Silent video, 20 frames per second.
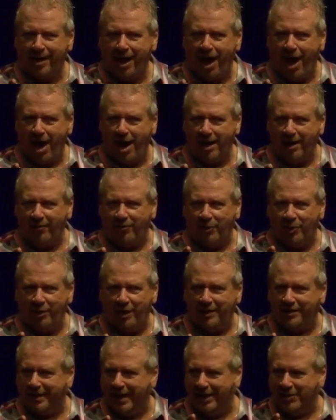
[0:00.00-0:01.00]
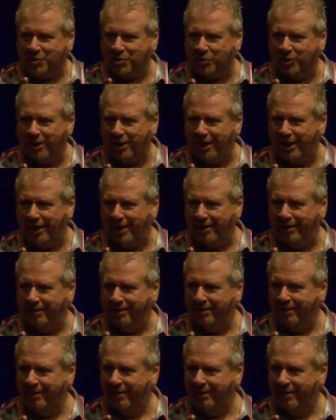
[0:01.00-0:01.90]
God if you eat that tree.